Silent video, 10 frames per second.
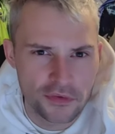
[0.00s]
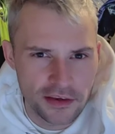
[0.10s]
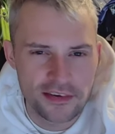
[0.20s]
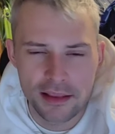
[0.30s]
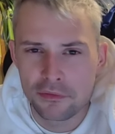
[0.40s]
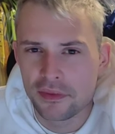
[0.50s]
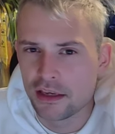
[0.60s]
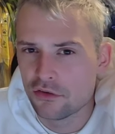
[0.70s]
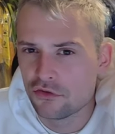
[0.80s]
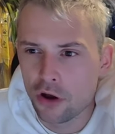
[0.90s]
They sell everything
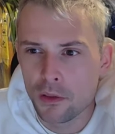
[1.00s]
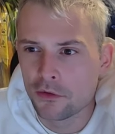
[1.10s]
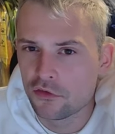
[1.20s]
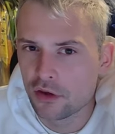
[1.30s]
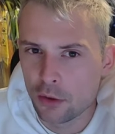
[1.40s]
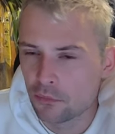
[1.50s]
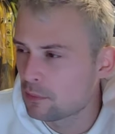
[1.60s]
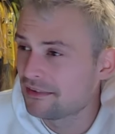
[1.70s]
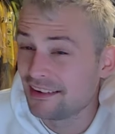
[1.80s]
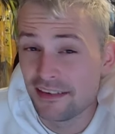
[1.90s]
in dollars. It comes to
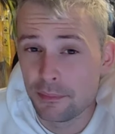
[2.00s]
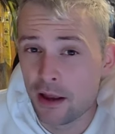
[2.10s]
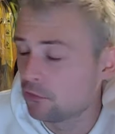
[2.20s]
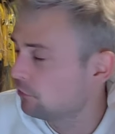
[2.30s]
about £60,